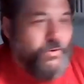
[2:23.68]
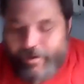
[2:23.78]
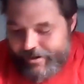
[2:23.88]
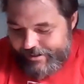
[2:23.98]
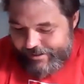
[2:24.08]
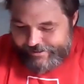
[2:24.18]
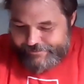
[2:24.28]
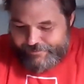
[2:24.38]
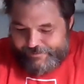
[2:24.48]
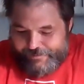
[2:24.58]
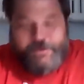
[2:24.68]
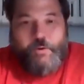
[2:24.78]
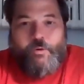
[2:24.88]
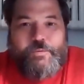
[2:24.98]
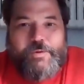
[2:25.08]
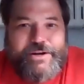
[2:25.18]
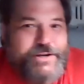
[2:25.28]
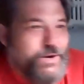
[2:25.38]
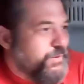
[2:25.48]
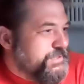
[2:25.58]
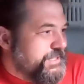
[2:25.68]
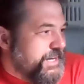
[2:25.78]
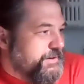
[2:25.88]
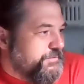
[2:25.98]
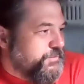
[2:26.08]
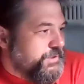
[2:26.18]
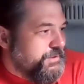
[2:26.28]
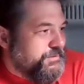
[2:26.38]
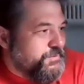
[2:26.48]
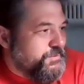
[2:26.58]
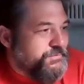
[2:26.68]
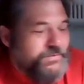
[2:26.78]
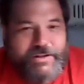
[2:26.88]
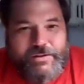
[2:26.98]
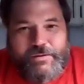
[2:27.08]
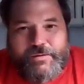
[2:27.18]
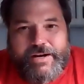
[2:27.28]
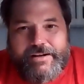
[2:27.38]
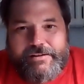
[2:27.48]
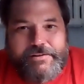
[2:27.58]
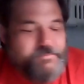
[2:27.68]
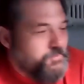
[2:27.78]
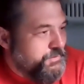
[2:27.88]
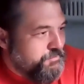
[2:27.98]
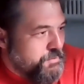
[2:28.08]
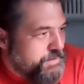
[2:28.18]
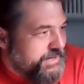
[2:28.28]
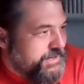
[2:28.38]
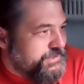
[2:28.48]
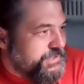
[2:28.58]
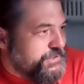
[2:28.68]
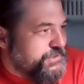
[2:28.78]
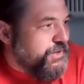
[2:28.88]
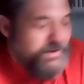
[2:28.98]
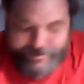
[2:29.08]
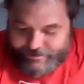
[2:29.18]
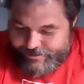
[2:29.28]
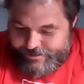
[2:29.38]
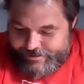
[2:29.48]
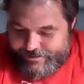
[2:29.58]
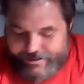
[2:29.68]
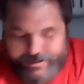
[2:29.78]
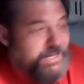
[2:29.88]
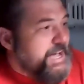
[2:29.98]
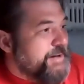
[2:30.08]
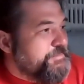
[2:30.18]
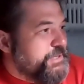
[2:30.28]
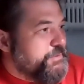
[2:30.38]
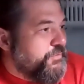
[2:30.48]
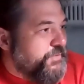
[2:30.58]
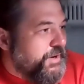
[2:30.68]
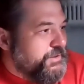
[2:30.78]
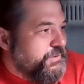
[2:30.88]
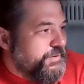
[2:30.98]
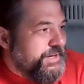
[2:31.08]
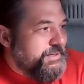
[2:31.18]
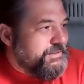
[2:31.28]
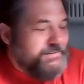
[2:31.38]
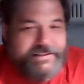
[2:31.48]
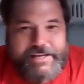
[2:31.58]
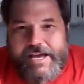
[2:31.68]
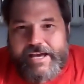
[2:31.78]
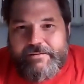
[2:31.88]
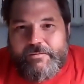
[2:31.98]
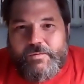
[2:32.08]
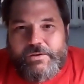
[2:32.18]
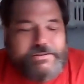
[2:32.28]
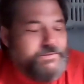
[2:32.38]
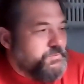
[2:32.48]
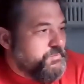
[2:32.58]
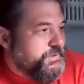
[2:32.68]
So the order we're going to go in tonight, we'll follow. Rebeca is going to start. Abdi will follow, and Leanne will